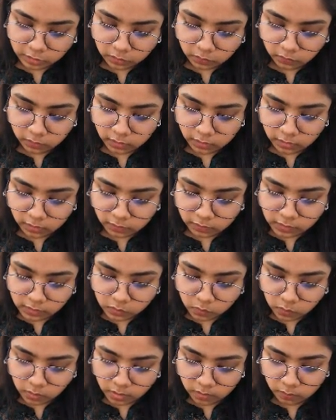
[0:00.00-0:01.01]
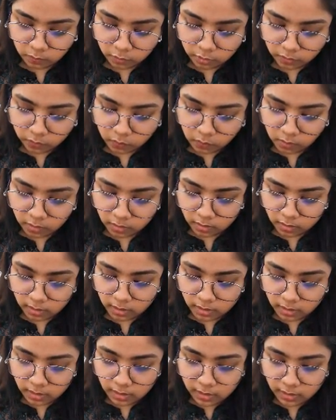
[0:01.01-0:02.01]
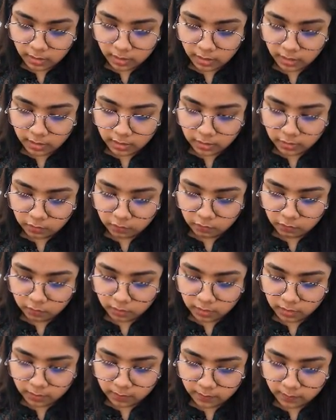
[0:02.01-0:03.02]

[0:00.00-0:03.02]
over here is 1.183